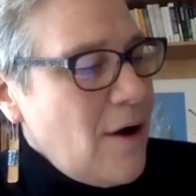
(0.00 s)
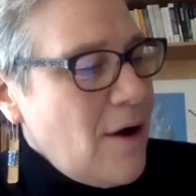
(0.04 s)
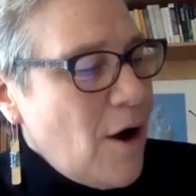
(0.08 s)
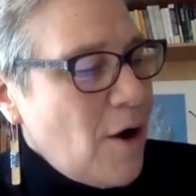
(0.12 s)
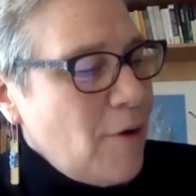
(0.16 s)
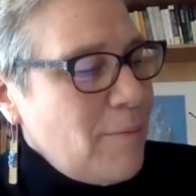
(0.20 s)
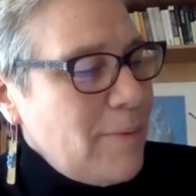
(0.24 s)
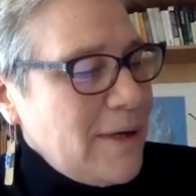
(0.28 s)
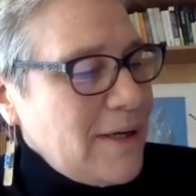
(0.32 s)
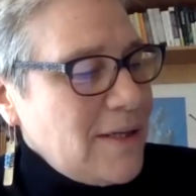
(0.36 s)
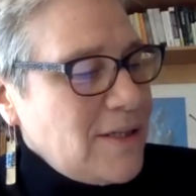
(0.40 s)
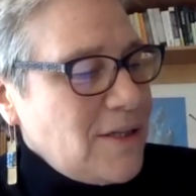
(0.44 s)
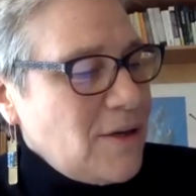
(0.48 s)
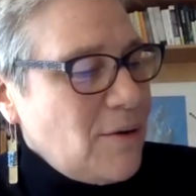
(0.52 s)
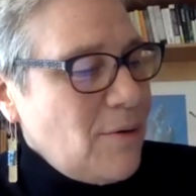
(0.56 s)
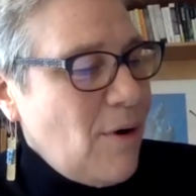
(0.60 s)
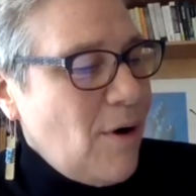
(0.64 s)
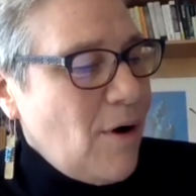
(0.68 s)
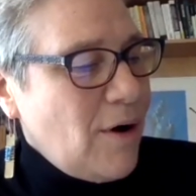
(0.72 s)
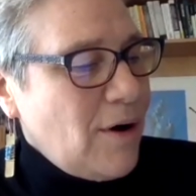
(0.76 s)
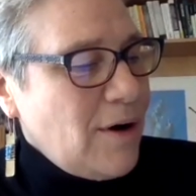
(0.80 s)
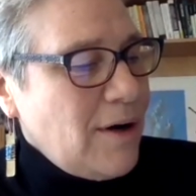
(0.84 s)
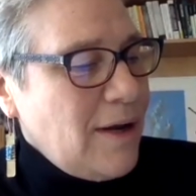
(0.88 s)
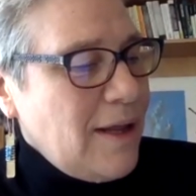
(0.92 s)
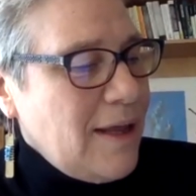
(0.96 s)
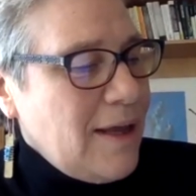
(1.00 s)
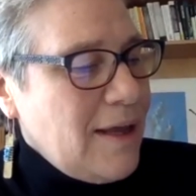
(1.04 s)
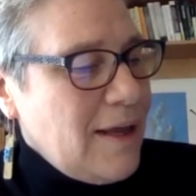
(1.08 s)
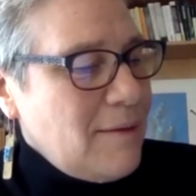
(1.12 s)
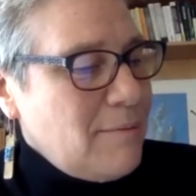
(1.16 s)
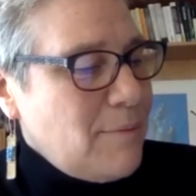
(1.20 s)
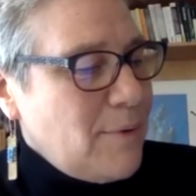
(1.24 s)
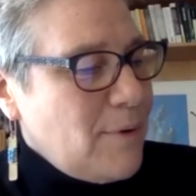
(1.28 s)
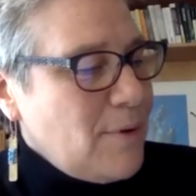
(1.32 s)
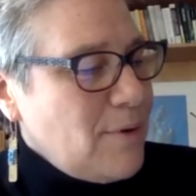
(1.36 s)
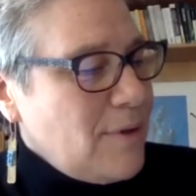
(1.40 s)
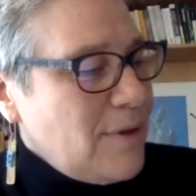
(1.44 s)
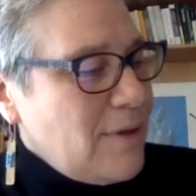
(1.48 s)
are being so hard hit
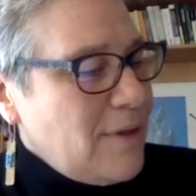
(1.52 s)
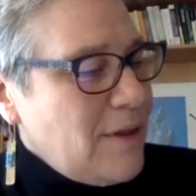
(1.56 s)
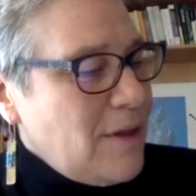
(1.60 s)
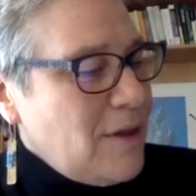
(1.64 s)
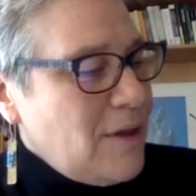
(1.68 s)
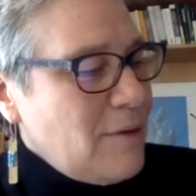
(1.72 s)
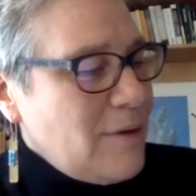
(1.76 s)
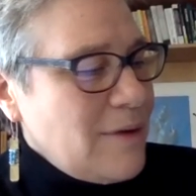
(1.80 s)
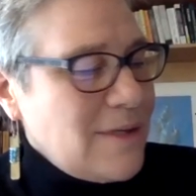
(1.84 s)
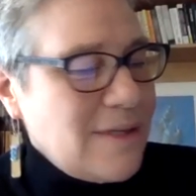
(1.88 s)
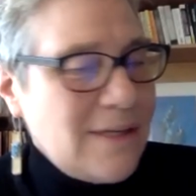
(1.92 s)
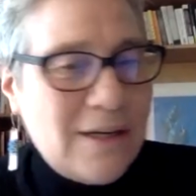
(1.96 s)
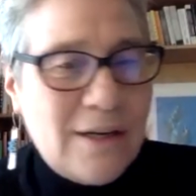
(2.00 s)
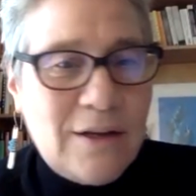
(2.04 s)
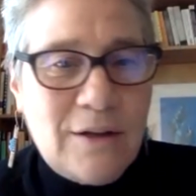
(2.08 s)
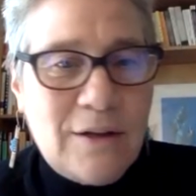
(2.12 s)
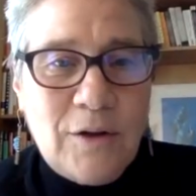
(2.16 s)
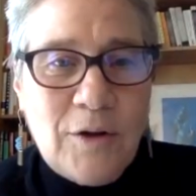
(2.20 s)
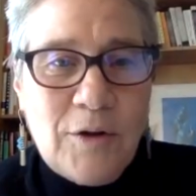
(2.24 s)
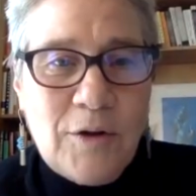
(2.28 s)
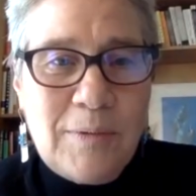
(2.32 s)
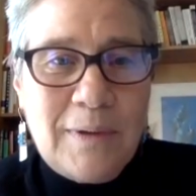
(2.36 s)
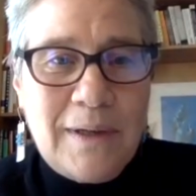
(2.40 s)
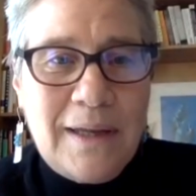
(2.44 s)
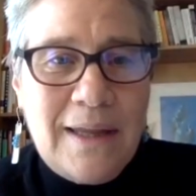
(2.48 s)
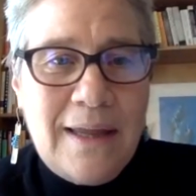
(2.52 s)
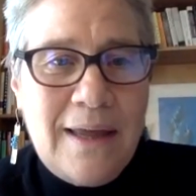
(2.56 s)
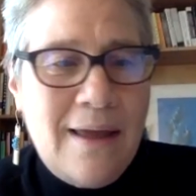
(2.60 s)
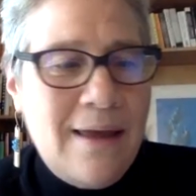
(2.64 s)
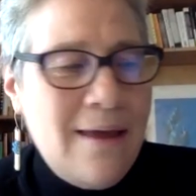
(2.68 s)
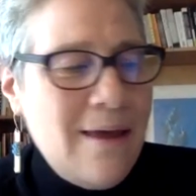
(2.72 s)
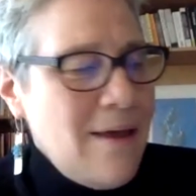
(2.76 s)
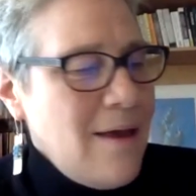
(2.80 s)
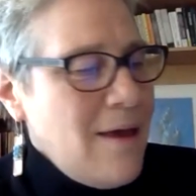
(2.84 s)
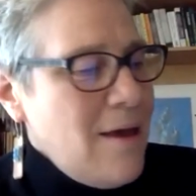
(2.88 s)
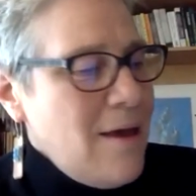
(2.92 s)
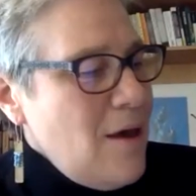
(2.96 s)
both in the US and globally,